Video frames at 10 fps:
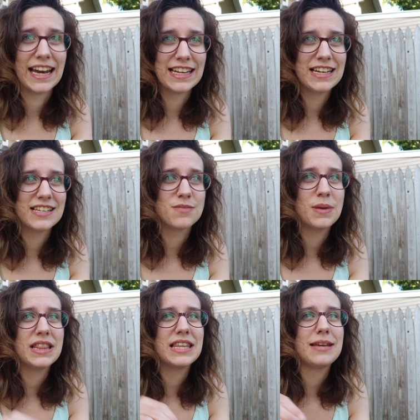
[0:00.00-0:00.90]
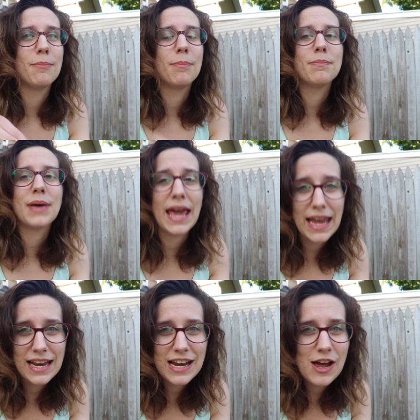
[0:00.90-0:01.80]
and it has been the
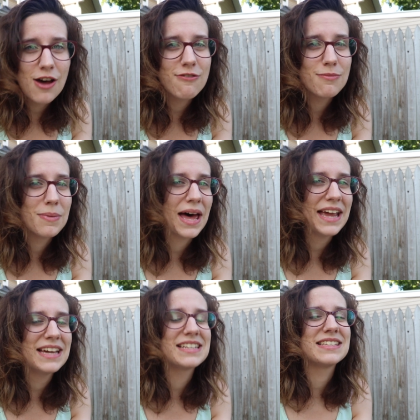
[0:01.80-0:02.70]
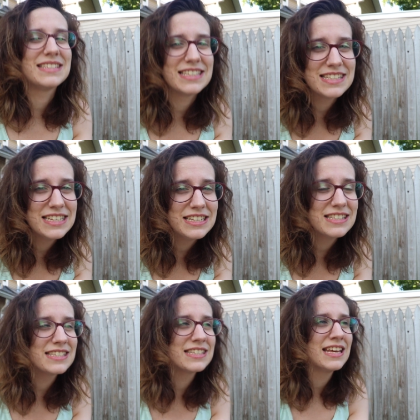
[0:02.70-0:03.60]
bane of my
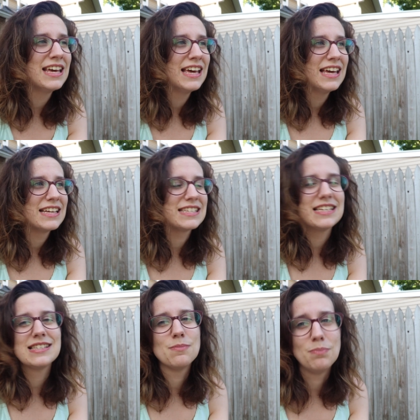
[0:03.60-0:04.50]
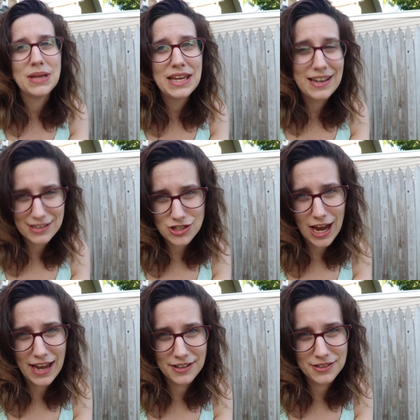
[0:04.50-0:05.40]
existence since being a
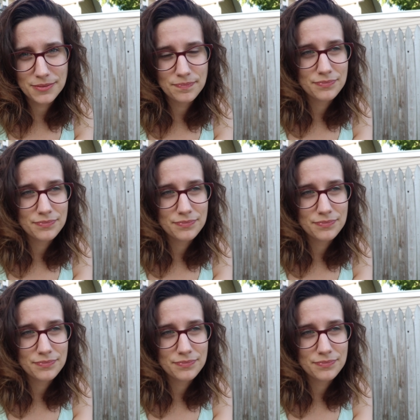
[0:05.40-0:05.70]
child.